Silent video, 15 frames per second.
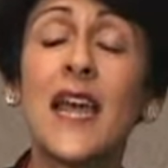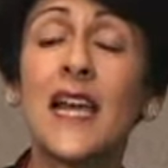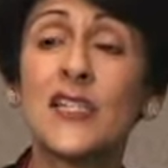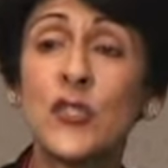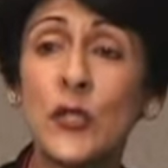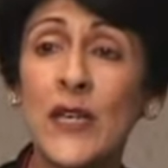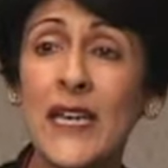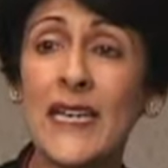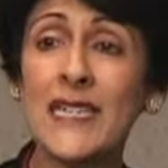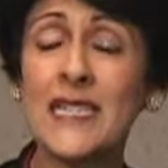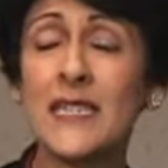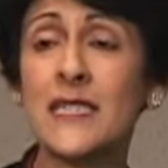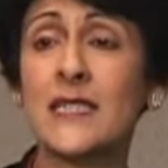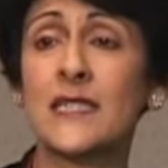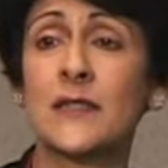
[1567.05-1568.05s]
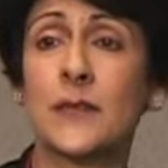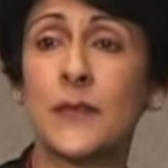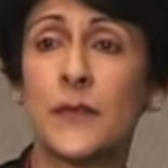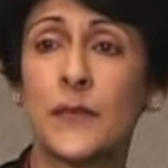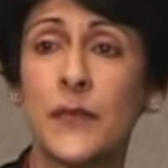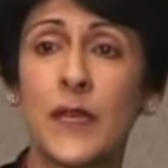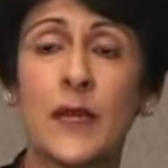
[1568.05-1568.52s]
educated
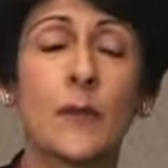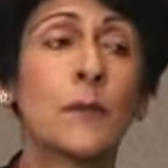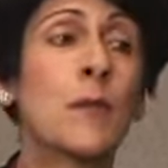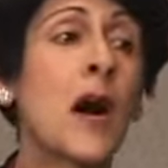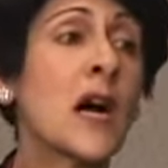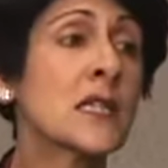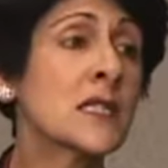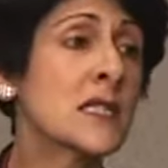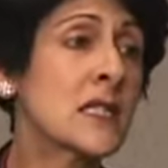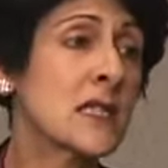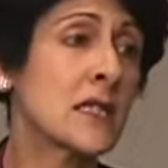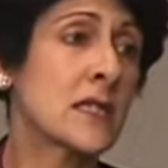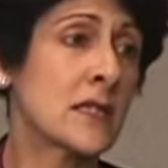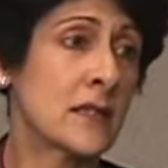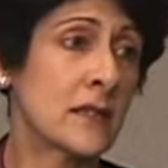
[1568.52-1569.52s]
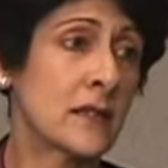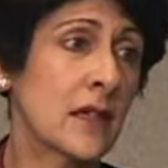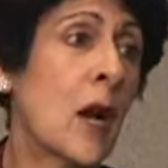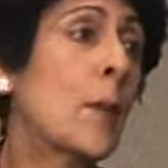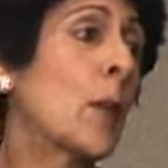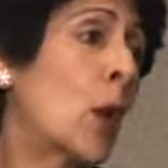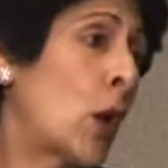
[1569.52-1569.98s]
master's
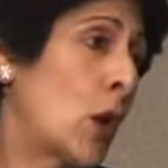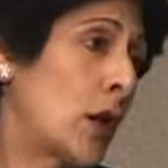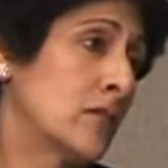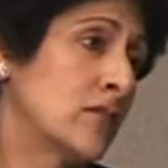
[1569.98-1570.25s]
couple.